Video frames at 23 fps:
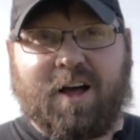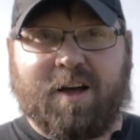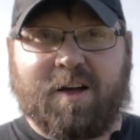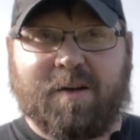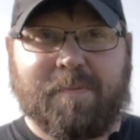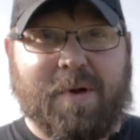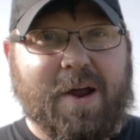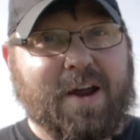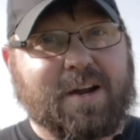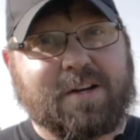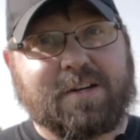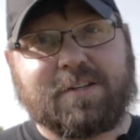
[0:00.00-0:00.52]

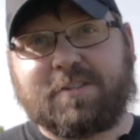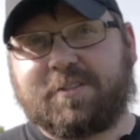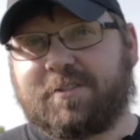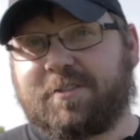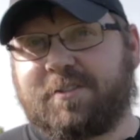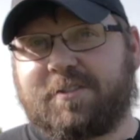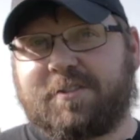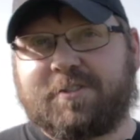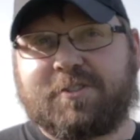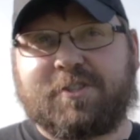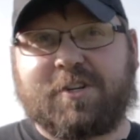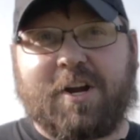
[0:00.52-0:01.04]
Man,
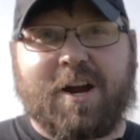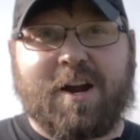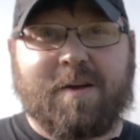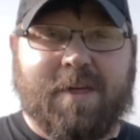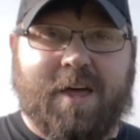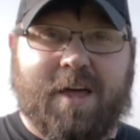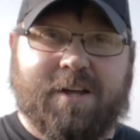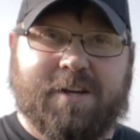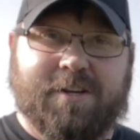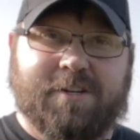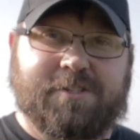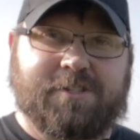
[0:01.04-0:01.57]
jam
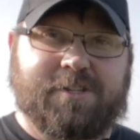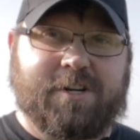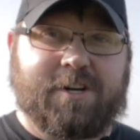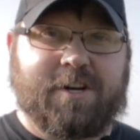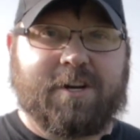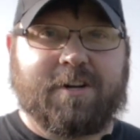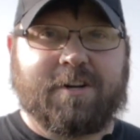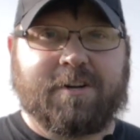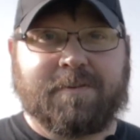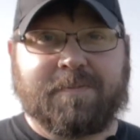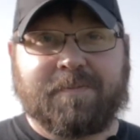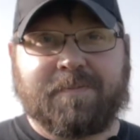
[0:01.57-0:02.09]
that shit.